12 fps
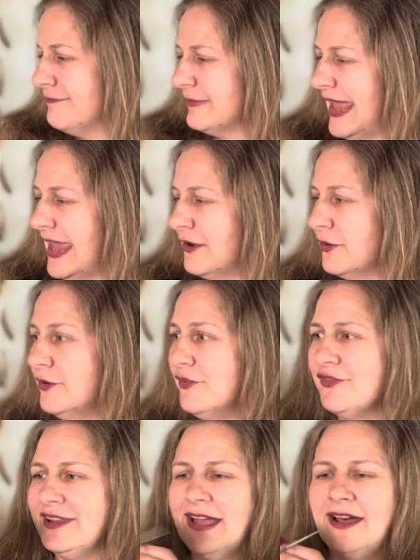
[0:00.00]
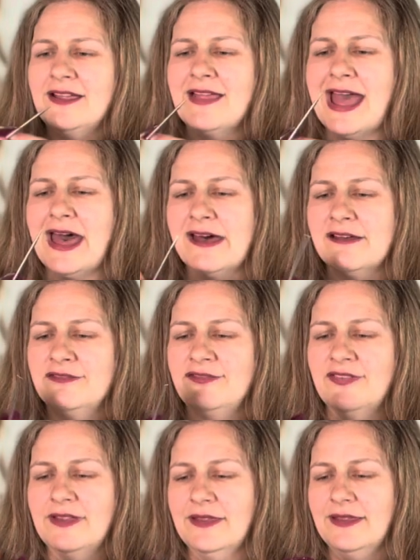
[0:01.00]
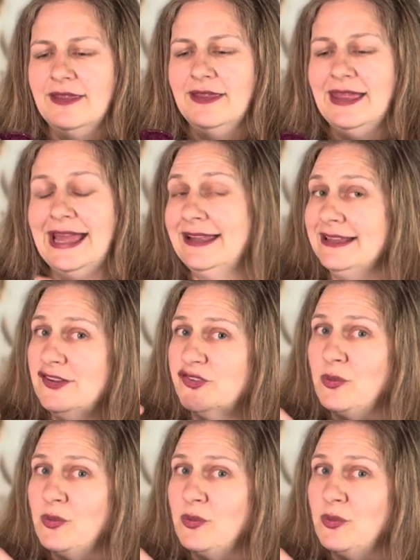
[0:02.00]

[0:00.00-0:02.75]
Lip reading: And hopefully I'll have at least